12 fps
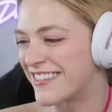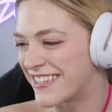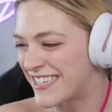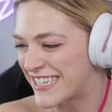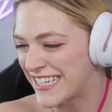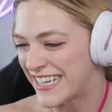a
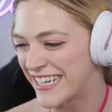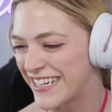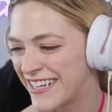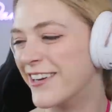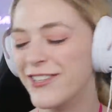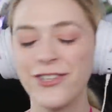teen,
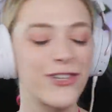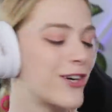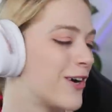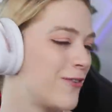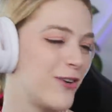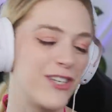unsure
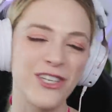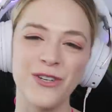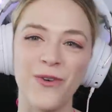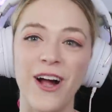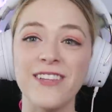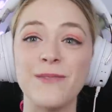of what she
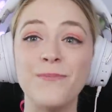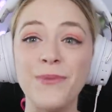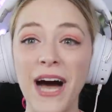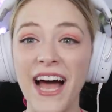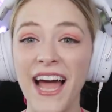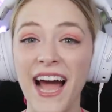wants,
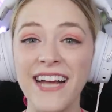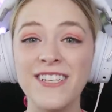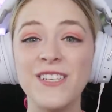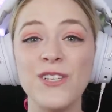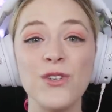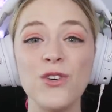but I
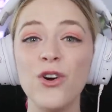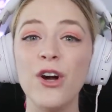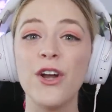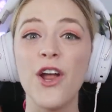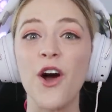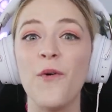do
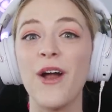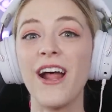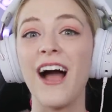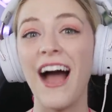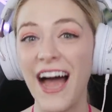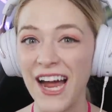know what
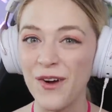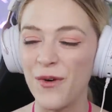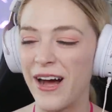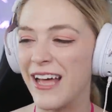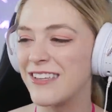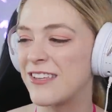I
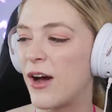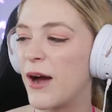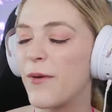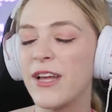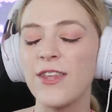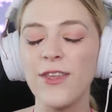want. So I
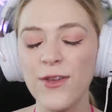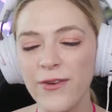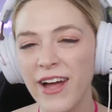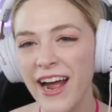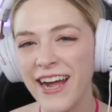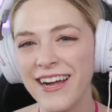want you
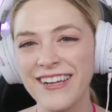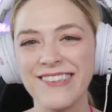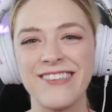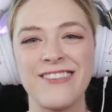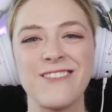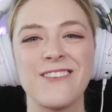
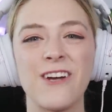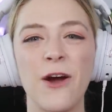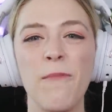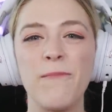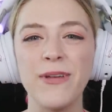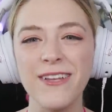guys to
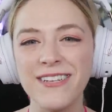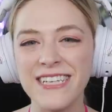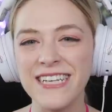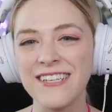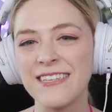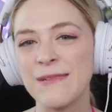start
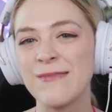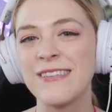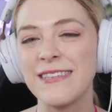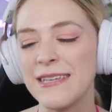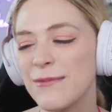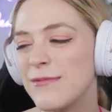building some
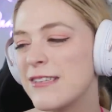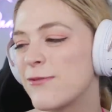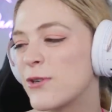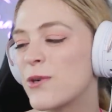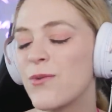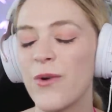Sims
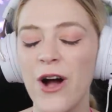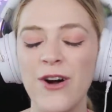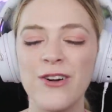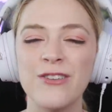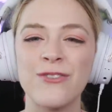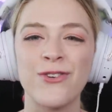for
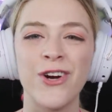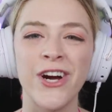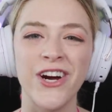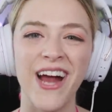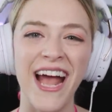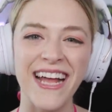Rose for
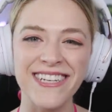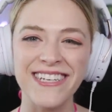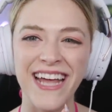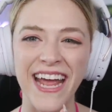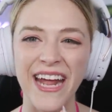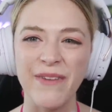her end
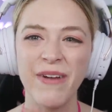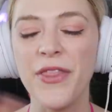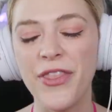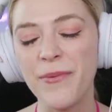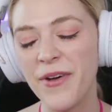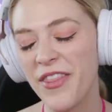game. Put
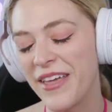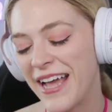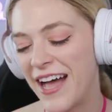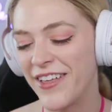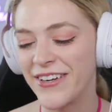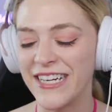them on the
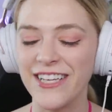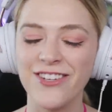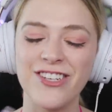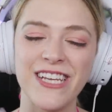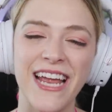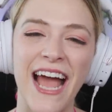gallery
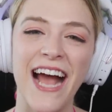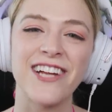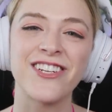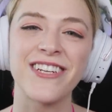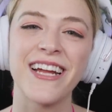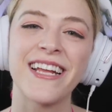using
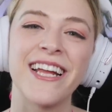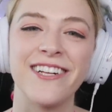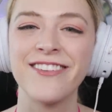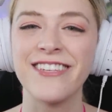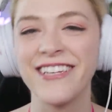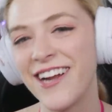hashtag
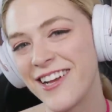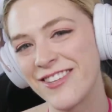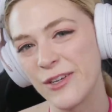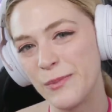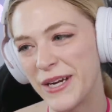Kelsey Not So